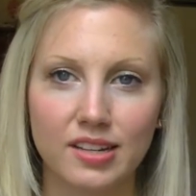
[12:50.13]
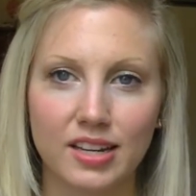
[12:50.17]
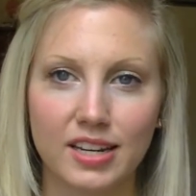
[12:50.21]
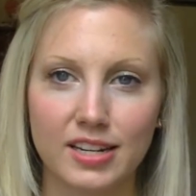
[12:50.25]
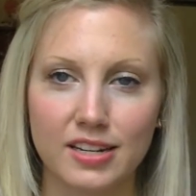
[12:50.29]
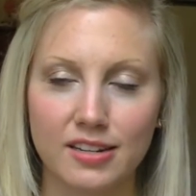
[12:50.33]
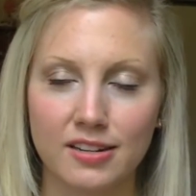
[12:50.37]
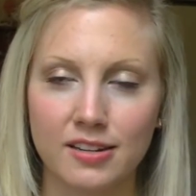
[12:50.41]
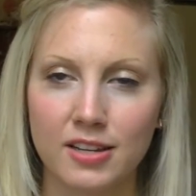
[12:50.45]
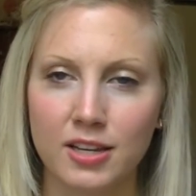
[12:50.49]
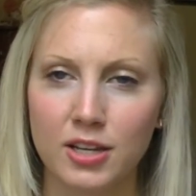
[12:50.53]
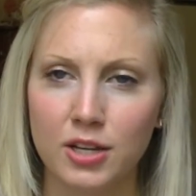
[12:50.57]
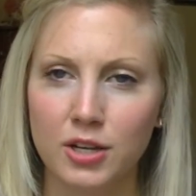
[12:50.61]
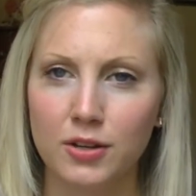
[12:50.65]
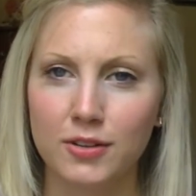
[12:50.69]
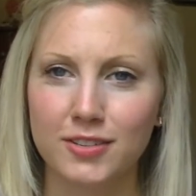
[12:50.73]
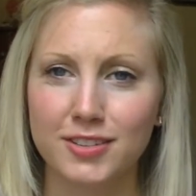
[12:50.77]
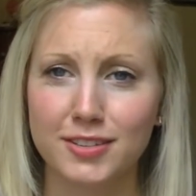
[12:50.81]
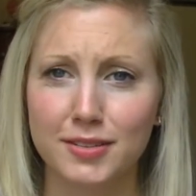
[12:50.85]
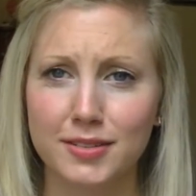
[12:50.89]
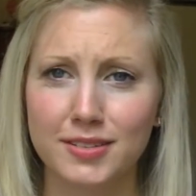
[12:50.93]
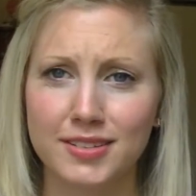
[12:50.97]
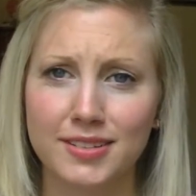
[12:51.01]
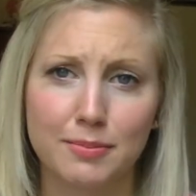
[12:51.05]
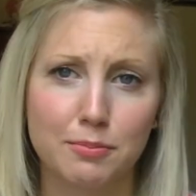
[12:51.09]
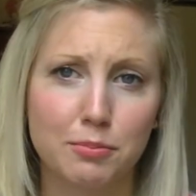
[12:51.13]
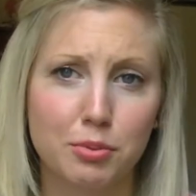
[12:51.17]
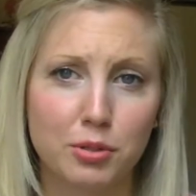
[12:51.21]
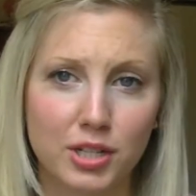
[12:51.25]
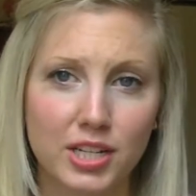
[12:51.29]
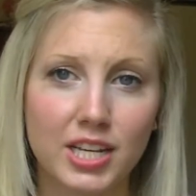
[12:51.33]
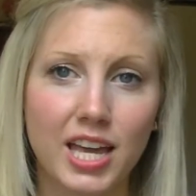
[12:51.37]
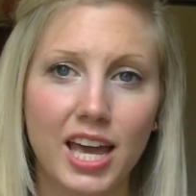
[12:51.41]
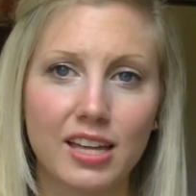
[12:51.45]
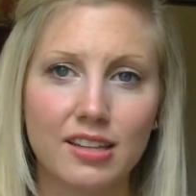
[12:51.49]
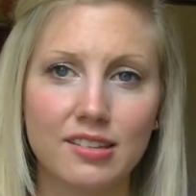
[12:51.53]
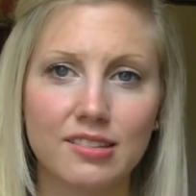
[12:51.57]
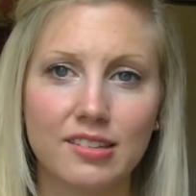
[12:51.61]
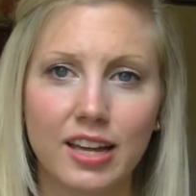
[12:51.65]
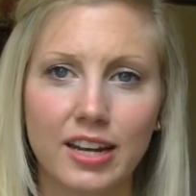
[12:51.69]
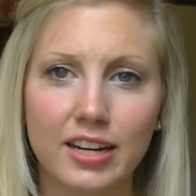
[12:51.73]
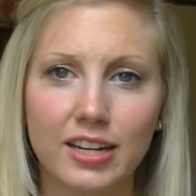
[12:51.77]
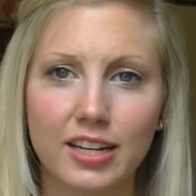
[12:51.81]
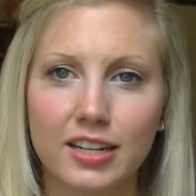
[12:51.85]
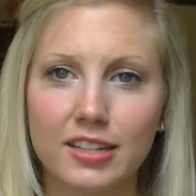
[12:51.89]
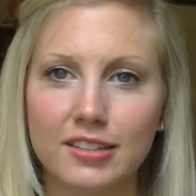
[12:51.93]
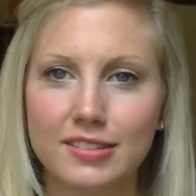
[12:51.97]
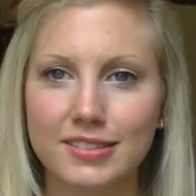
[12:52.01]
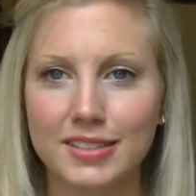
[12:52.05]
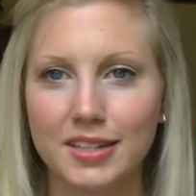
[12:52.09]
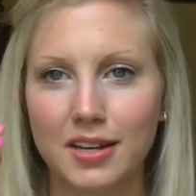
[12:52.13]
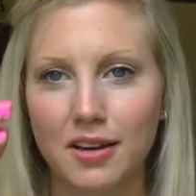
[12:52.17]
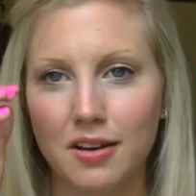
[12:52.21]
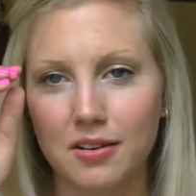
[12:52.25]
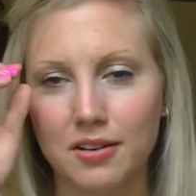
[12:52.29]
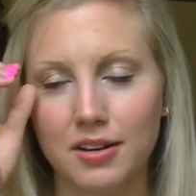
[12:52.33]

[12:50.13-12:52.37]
and was pretty athletic, so